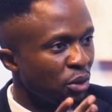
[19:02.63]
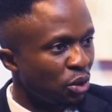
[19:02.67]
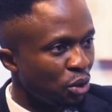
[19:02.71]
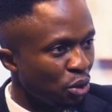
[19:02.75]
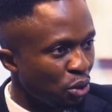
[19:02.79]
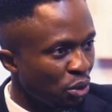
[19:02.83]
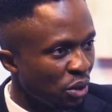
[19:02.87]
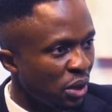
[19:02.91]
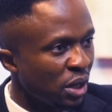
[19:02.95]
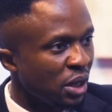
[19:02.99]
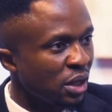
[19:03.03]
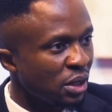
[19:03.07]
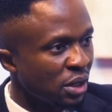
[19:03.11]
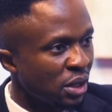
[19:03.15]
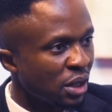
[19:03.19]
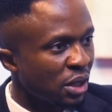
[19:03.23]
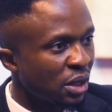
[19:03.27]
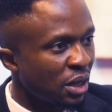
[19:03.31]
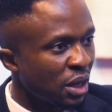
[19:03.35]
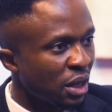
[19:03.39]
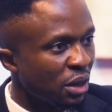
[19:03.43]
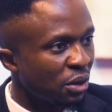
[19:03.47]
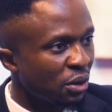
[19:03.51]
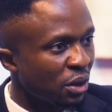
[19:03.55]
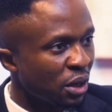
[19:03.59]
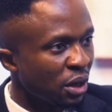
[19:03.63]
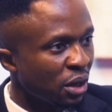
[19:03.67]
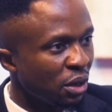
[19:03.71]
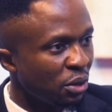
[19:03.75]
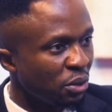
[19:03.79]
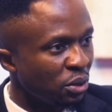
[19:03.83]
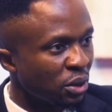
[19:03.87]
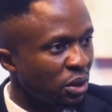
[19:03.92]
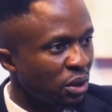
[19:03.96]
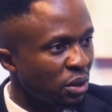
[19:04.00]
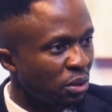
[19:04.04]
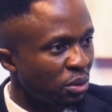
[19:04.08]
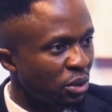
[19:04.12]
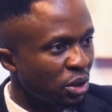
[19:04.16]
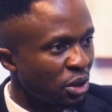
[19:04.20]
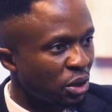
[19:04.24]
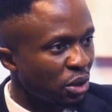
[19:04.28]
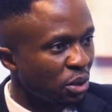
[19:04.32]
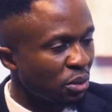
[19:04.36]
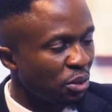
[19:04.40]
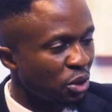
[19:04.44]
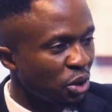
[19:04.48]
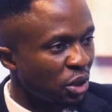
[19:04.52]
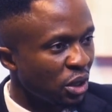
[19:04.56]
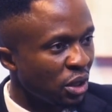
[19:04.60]
You related directly with him on
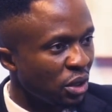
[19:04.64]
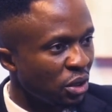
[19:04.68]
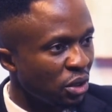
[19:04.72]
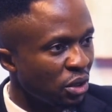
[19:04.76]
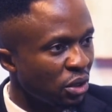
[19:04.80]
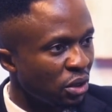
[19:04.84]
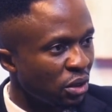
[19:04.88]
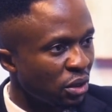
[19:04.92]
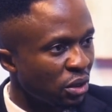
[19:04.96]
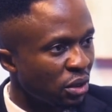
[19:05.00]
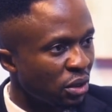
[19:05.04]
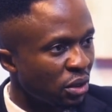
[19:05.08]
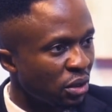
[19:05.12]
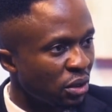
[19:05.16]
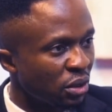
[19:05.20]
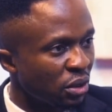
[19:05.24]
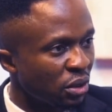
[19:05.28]
some occasions.